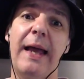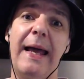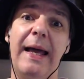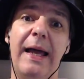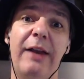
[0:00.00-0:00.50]

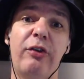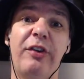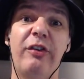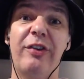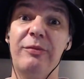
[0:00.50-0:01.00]

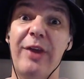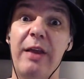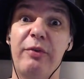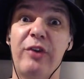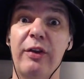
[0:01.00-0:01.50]
Interesting to see them
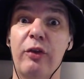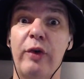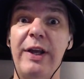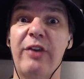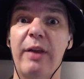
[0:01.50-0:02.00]
take
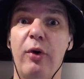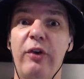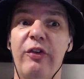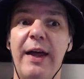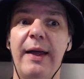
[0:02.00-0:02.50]
the
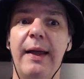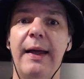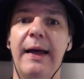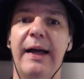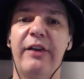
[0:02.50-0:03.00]
points there,
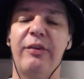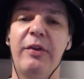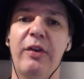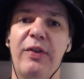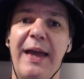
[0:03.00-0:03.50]

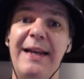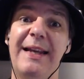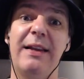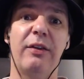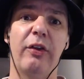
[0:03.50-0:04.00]
something that they
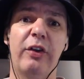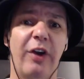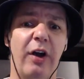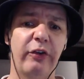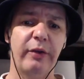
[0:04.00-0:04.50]
did that the
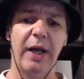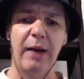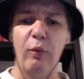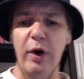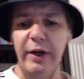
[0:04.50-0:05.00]
Tars
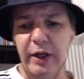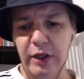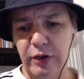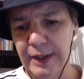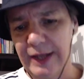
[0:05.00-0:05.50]
weren't
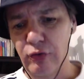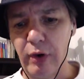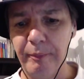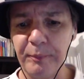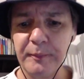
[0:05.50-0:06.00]
going to do later on.